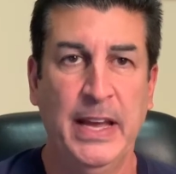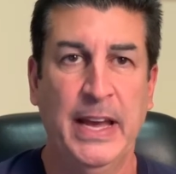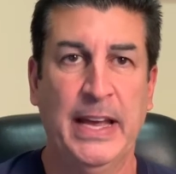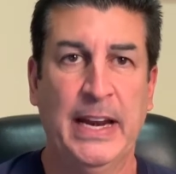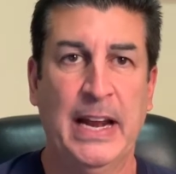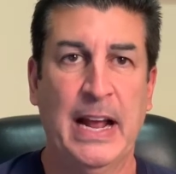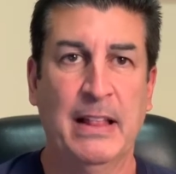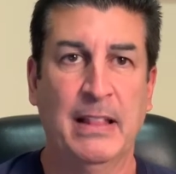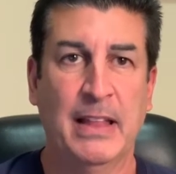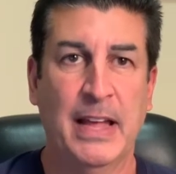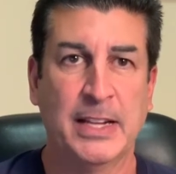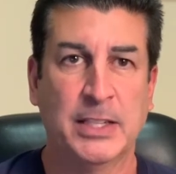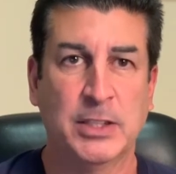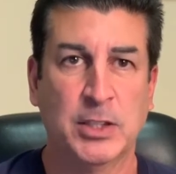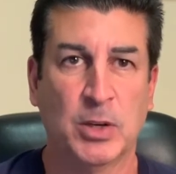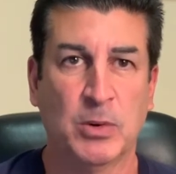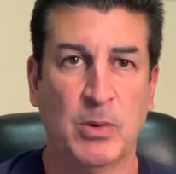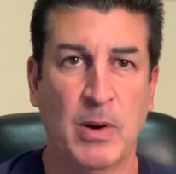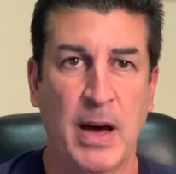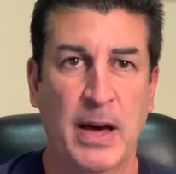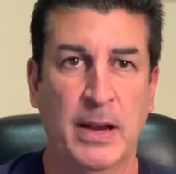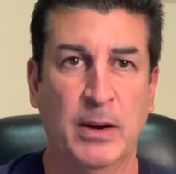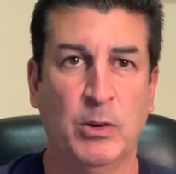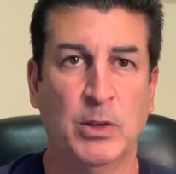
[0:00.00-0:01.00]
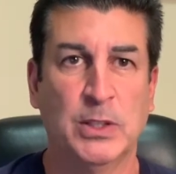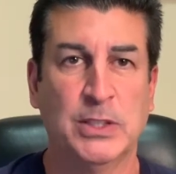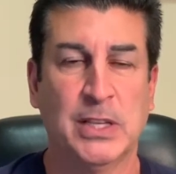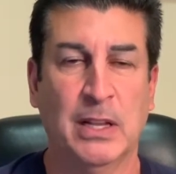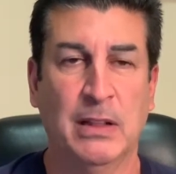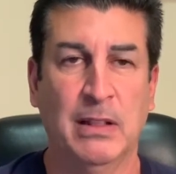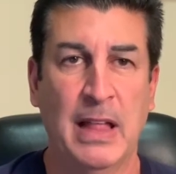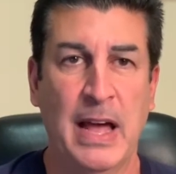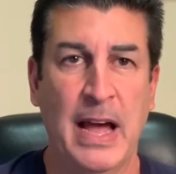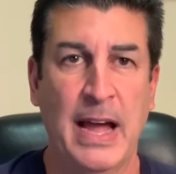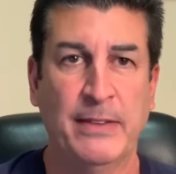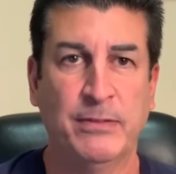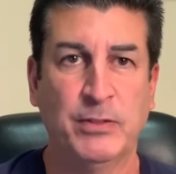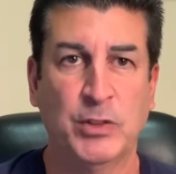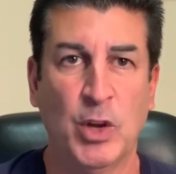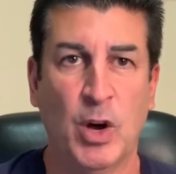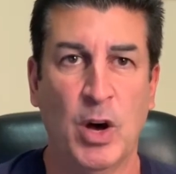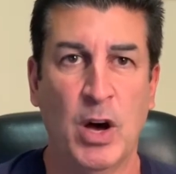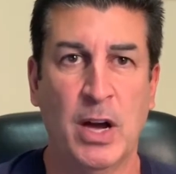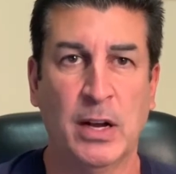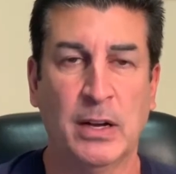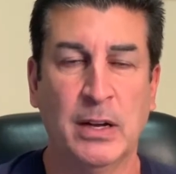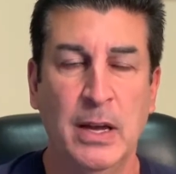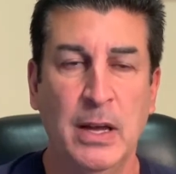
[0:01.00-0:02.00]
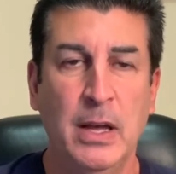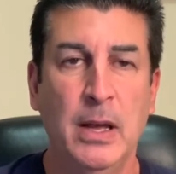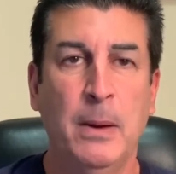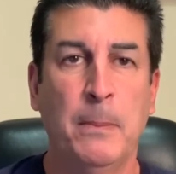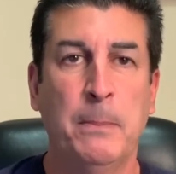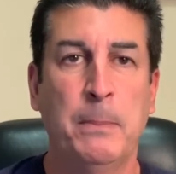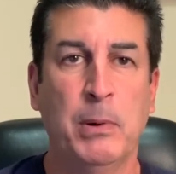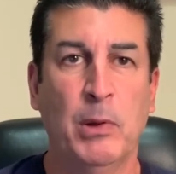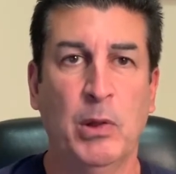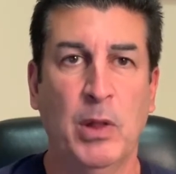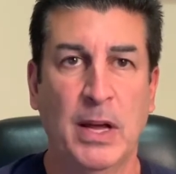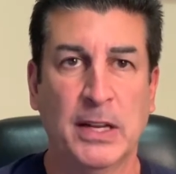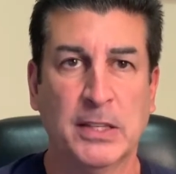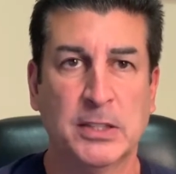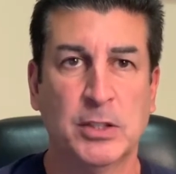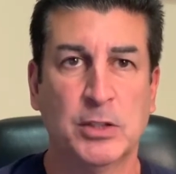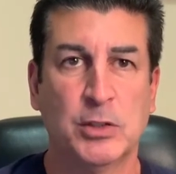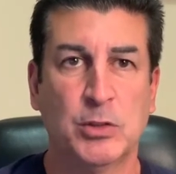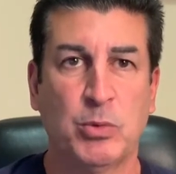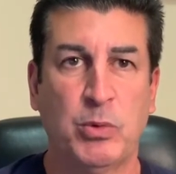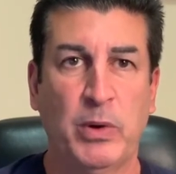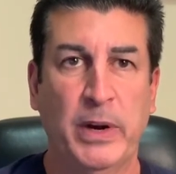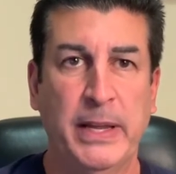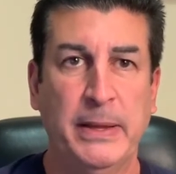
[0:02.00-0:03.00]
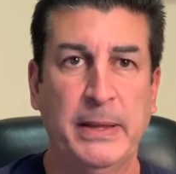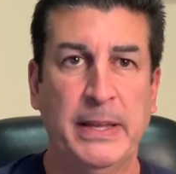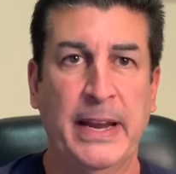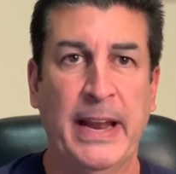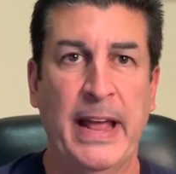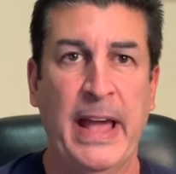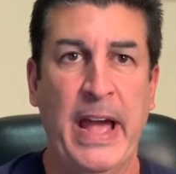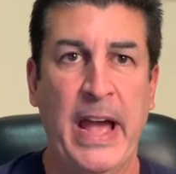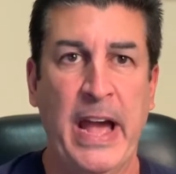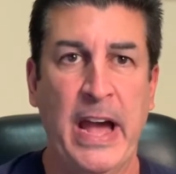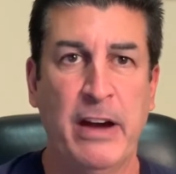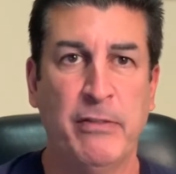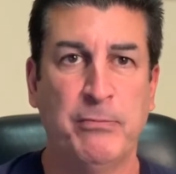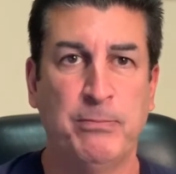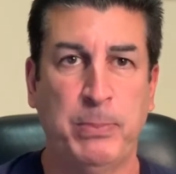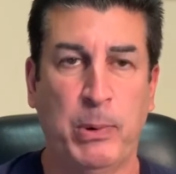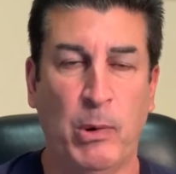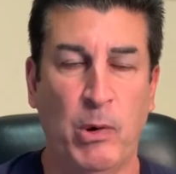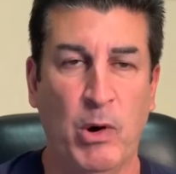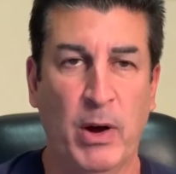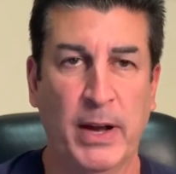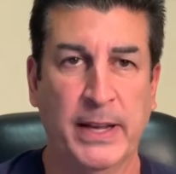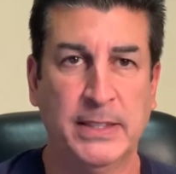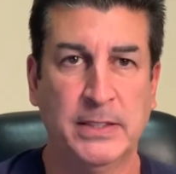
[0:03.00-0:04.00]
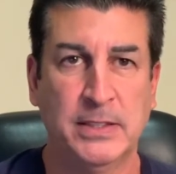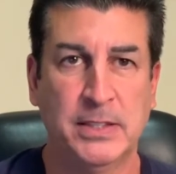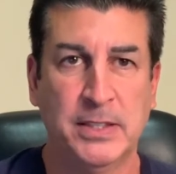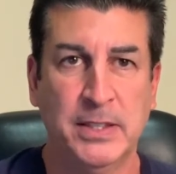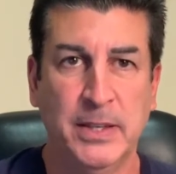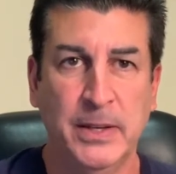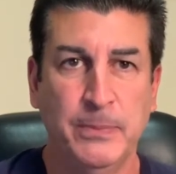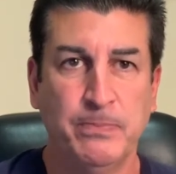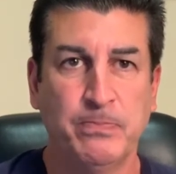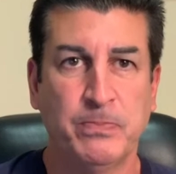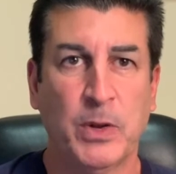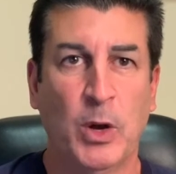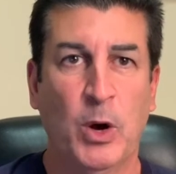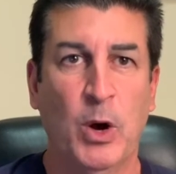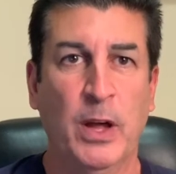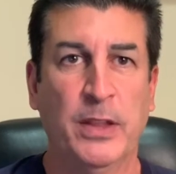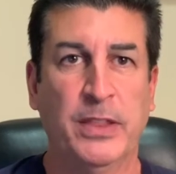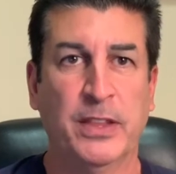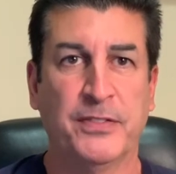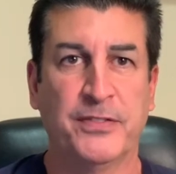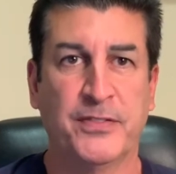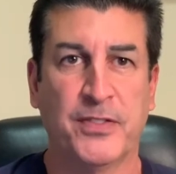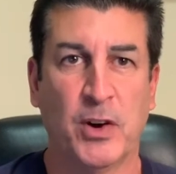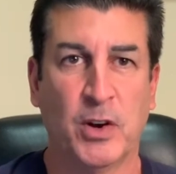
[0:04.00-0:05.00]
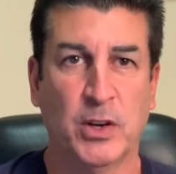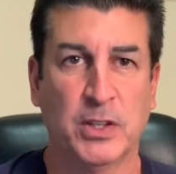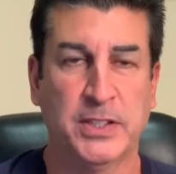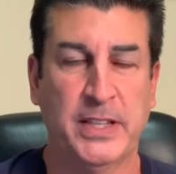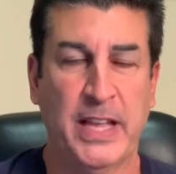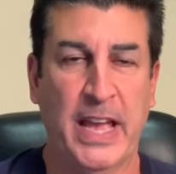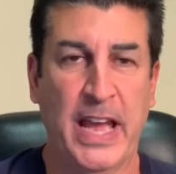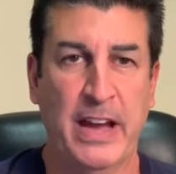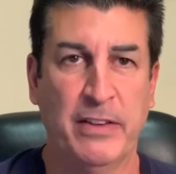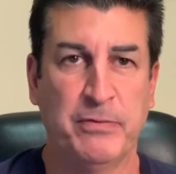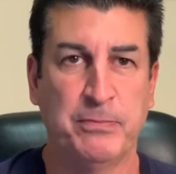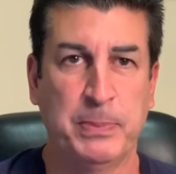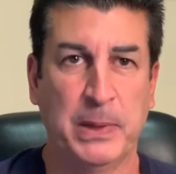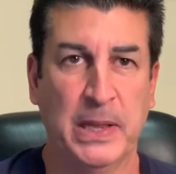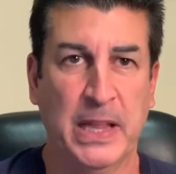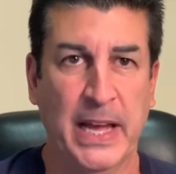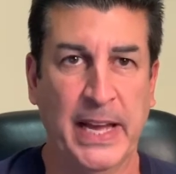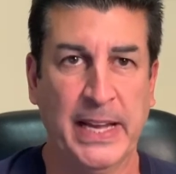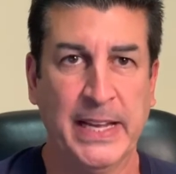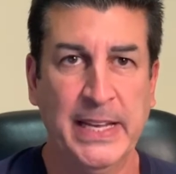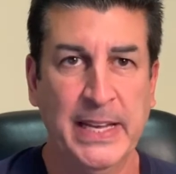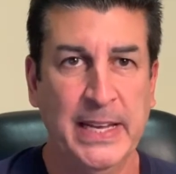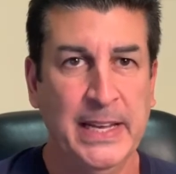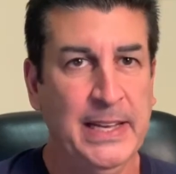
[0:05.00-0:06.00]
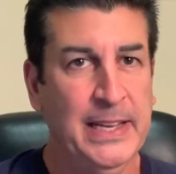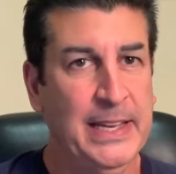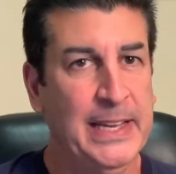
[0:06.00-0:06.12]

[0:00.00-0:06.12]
And I like Toronto as a live dog, plus 3.5 points on the first half play.